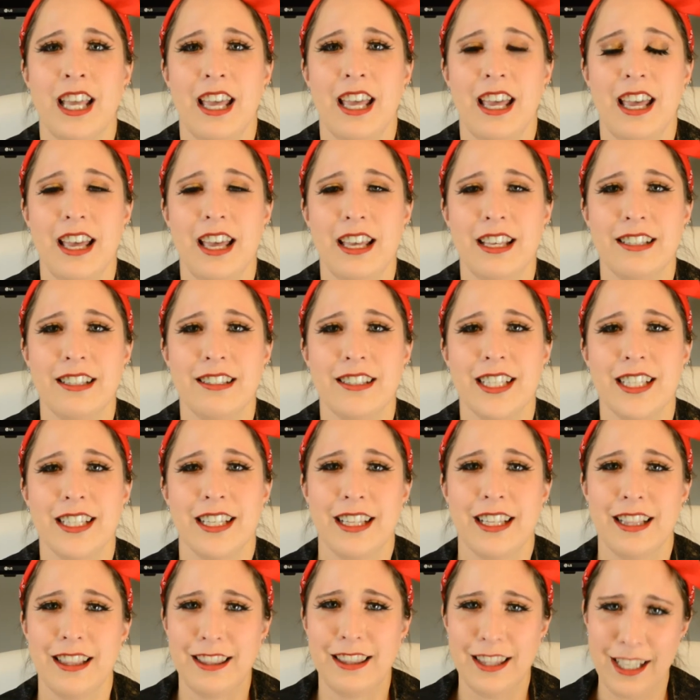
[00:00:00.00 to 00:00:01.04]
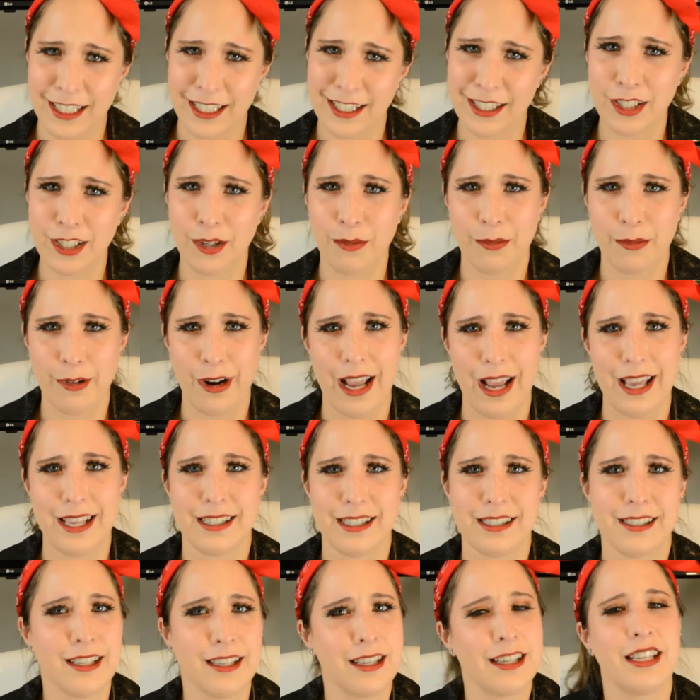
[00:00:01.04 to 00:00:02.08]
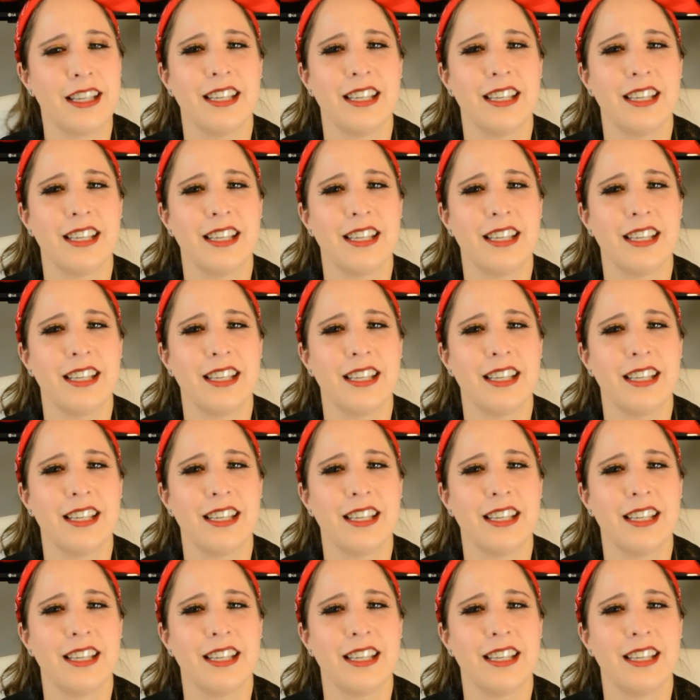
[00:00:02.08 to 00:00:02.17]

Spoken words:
And let's summarize.